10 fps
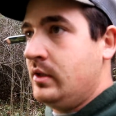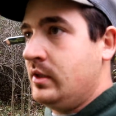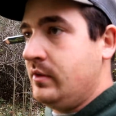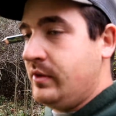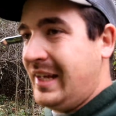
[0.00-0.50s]

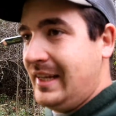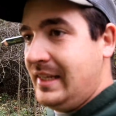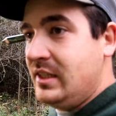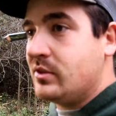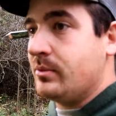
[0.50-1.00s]
If you got an
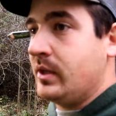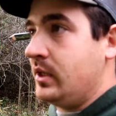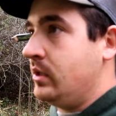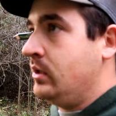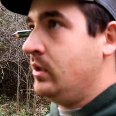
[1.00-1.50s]
east
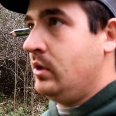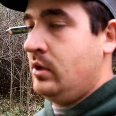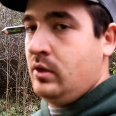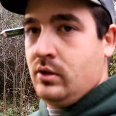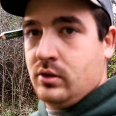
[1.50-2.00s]
wind,
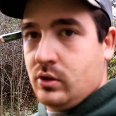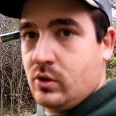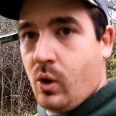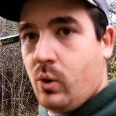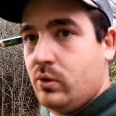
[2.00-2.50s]

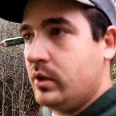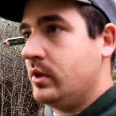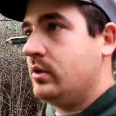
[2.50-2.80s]
gold.